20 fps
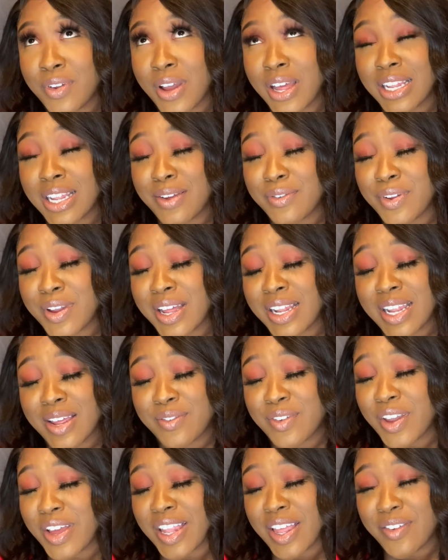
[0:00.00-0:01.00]
I love you. I love you. I love
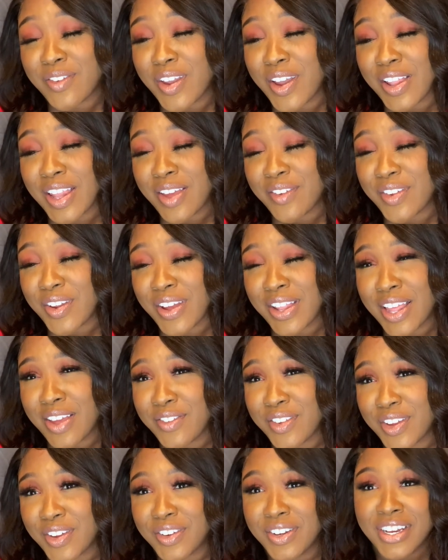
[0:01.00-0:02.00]
you. I love you. I love
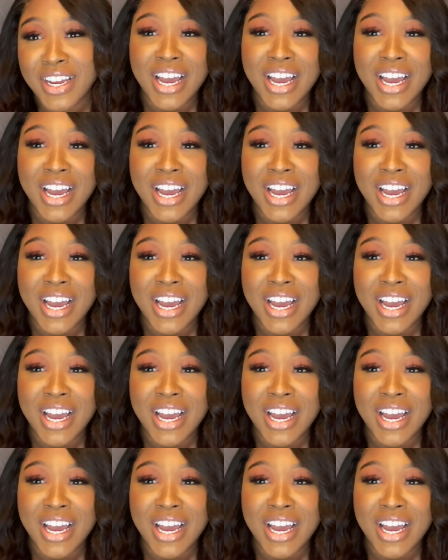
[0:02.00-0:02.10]
you.